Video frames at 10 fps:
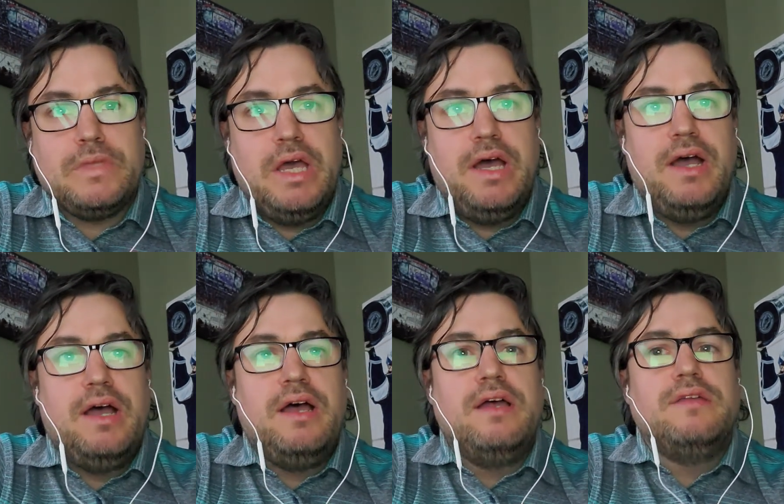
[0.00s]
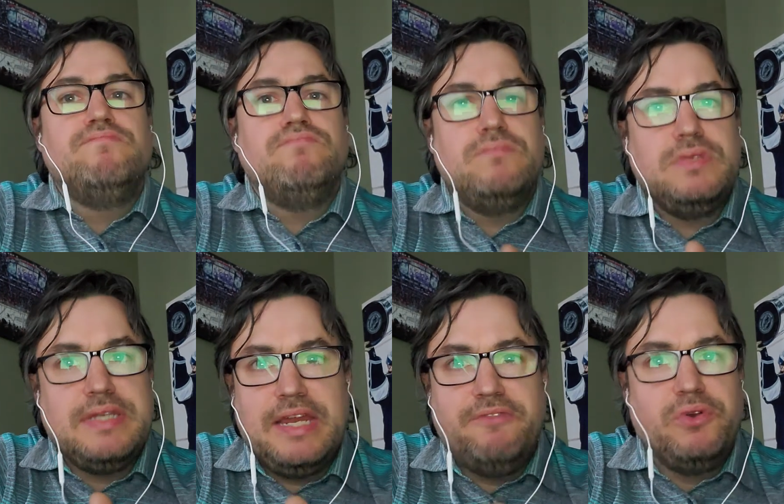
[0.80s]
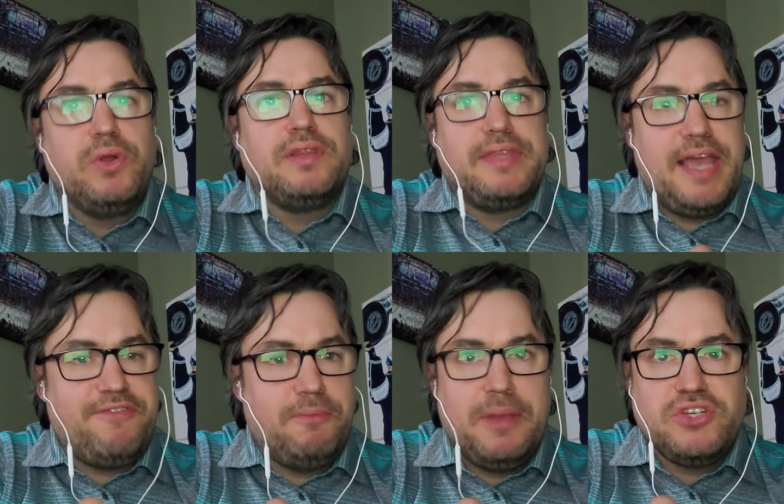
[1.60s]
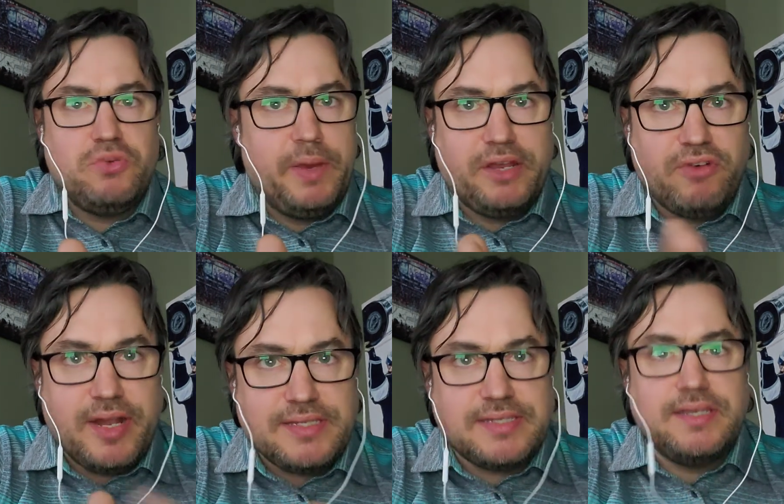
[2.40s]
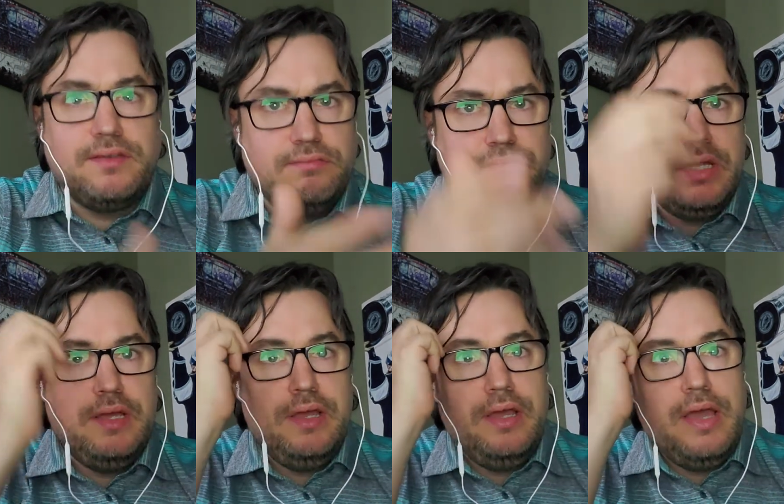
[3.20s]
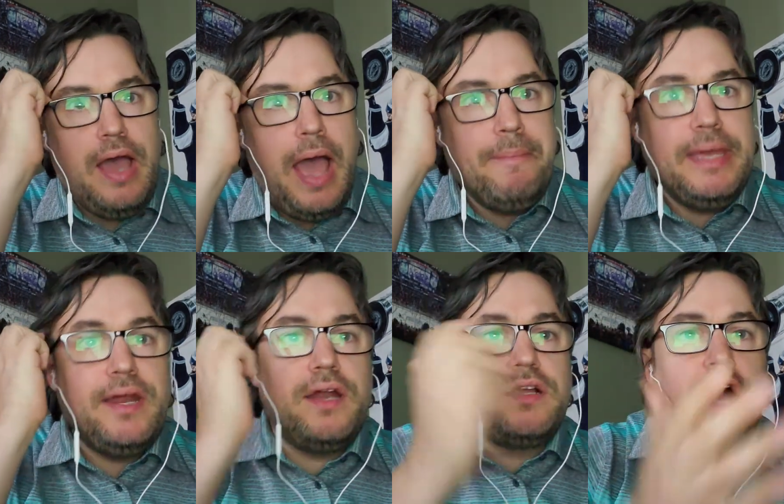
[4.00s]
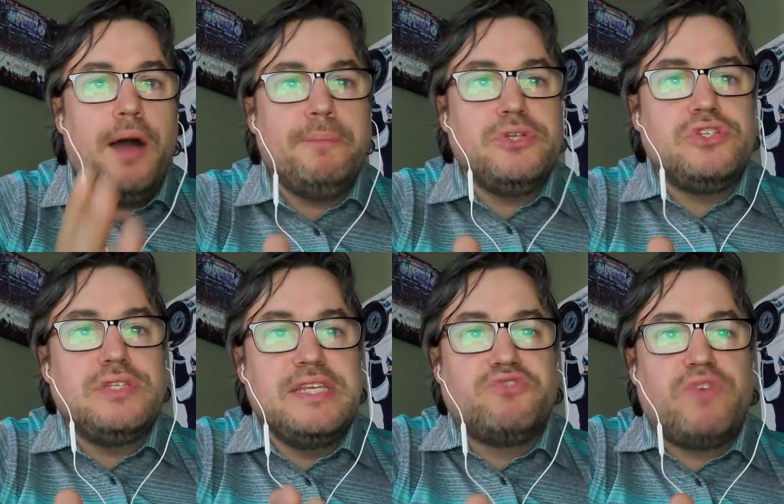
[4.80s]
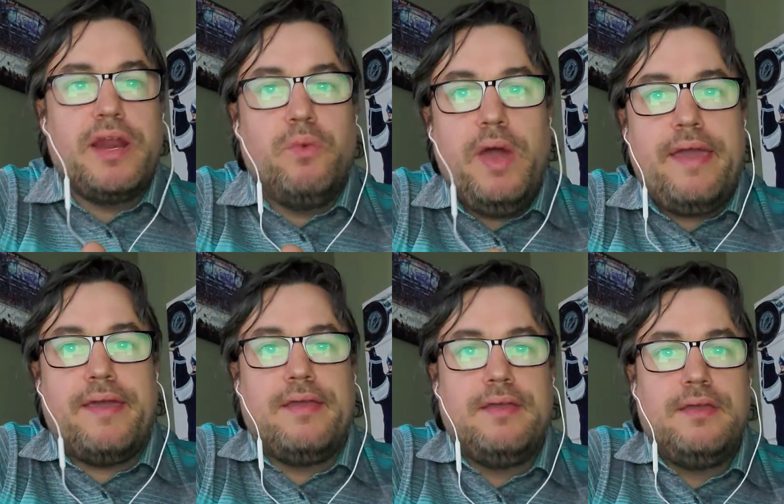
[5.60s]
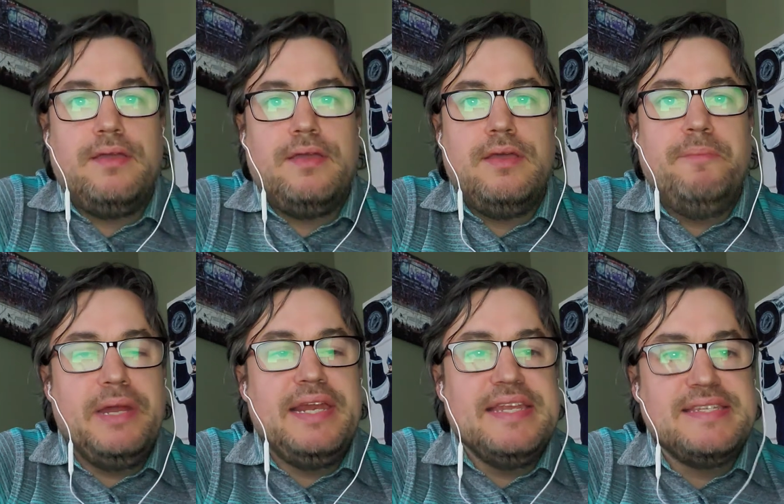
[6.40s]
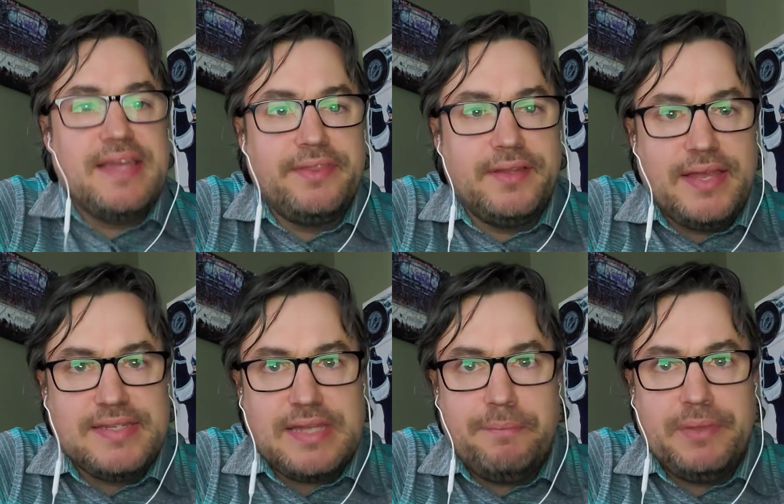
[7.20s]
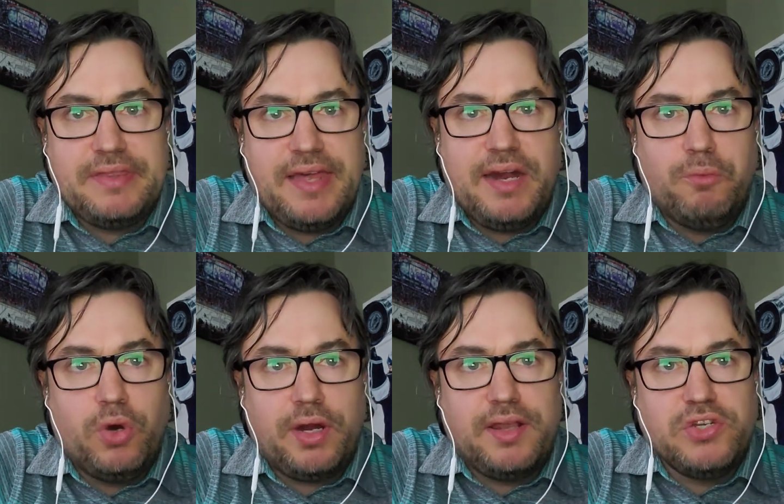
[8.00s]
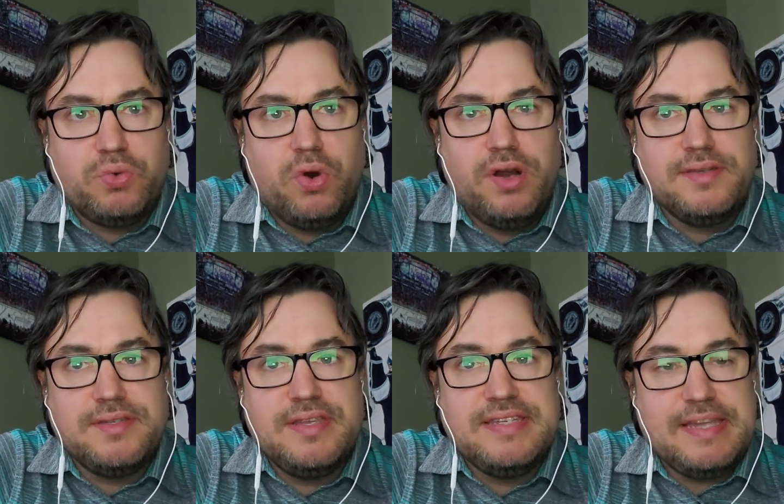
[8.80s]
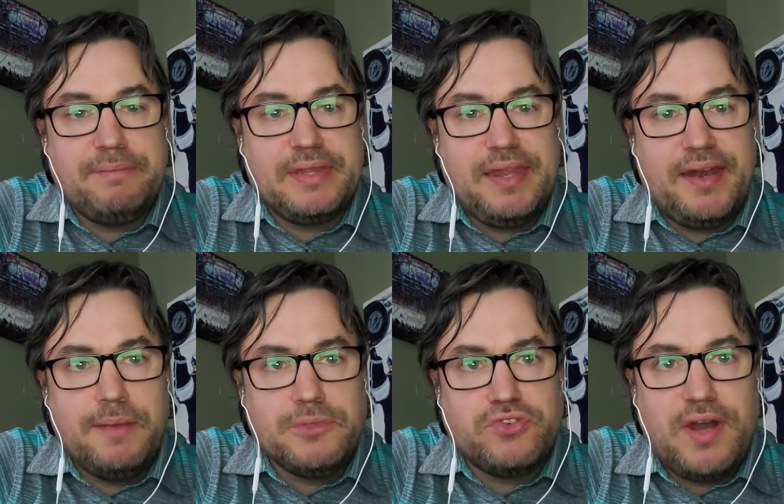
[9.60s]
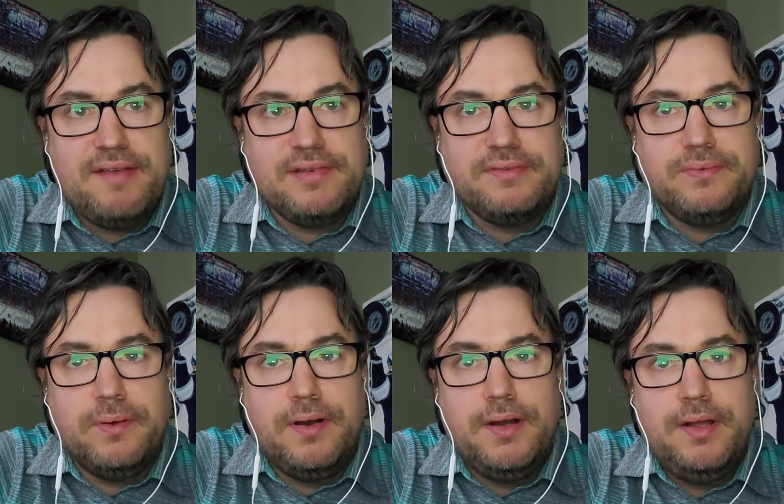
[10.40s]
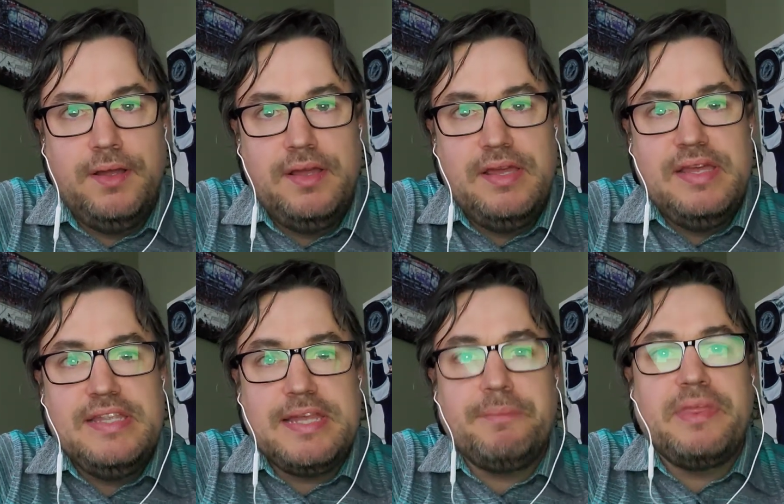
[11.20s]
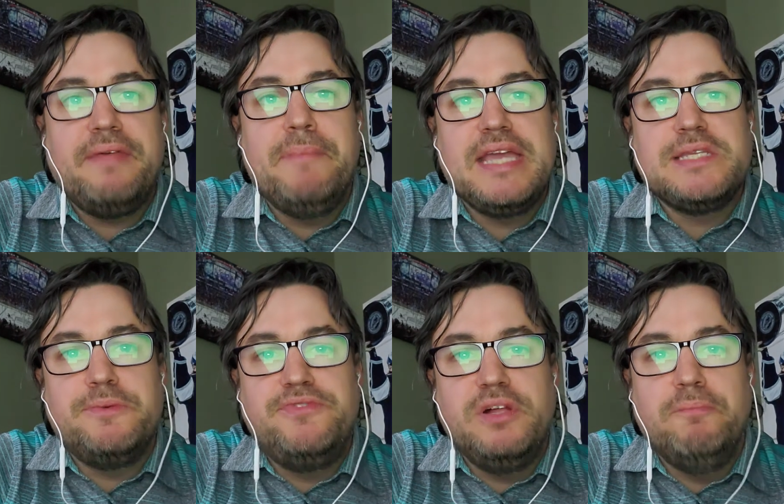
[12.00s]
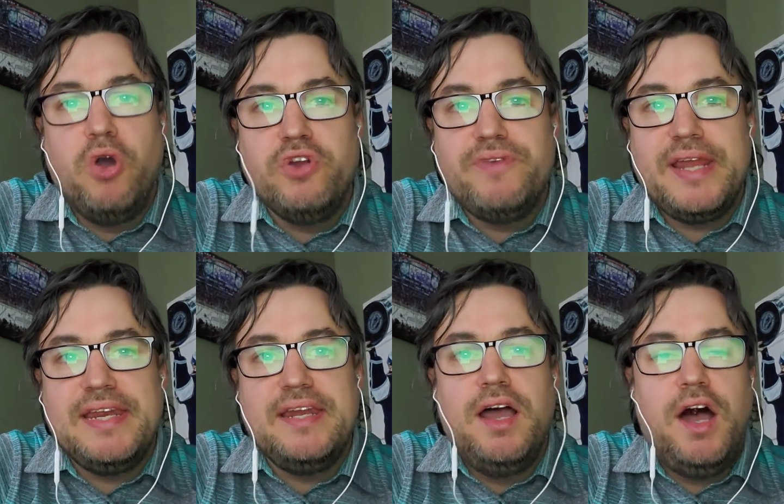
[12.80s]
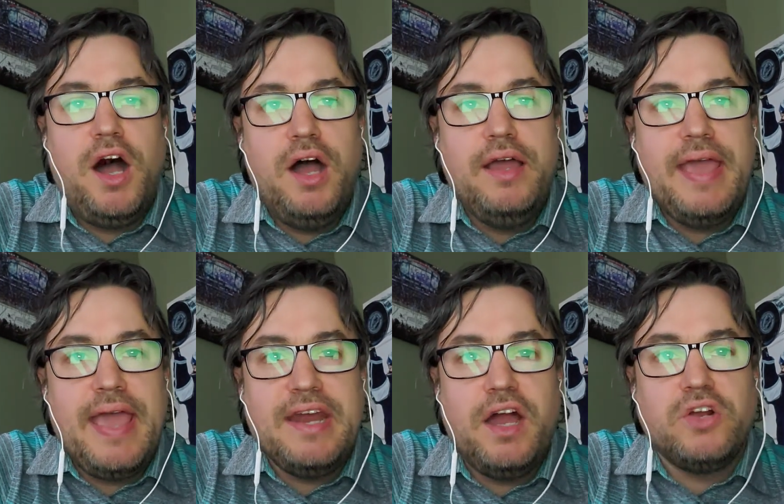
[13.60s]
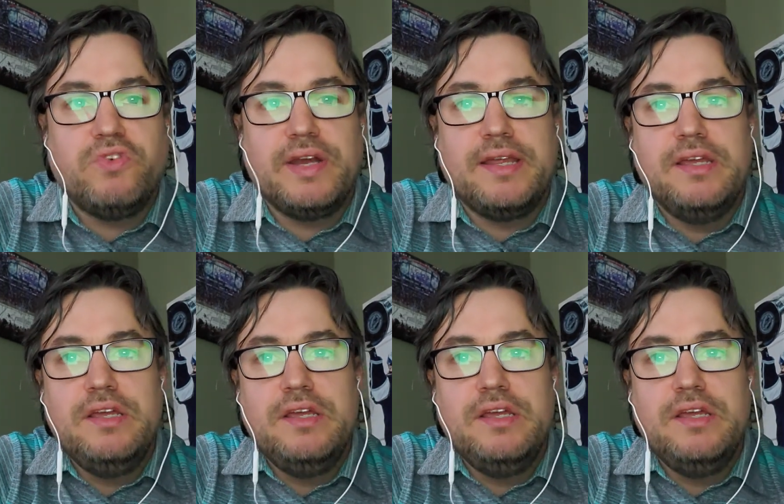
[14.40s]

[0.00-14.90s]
uh, to interviewing the aforementioned Wayne Gretzky. I may not accomplish these right away, but it is nonetheless something that I'm working towards, something that I'm striving for, something that makes me feel motivated and hungry